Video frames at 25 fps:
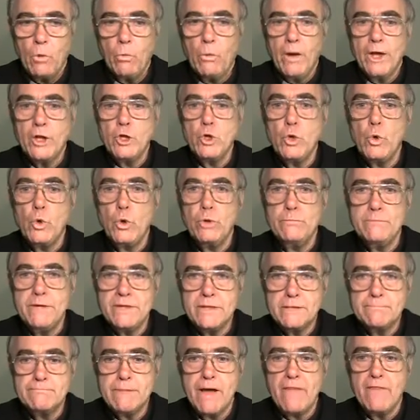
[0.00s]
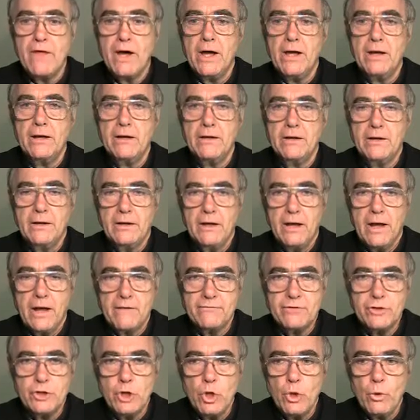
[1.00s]
one who would be the mother
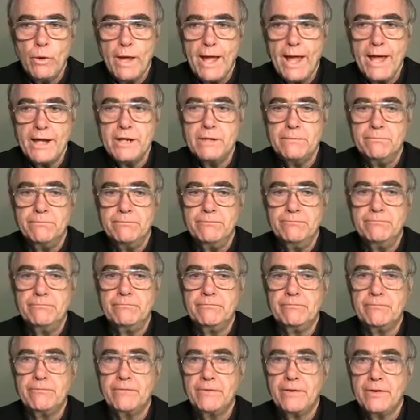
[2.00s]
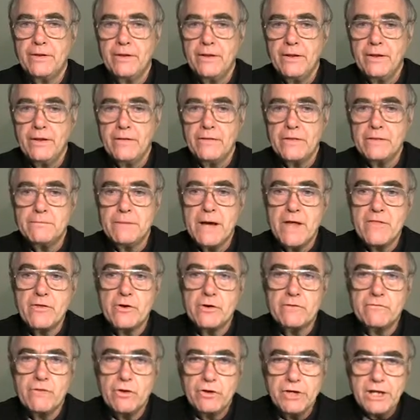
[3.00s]
of the new Adam, the
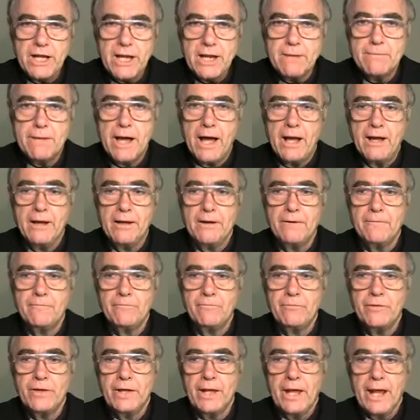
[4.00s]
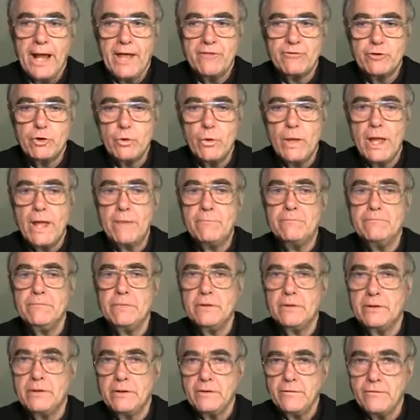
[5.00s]
mother of the Redeemer, and through
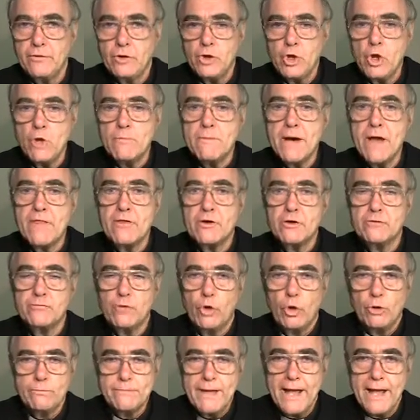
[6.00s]
him, the new mother of all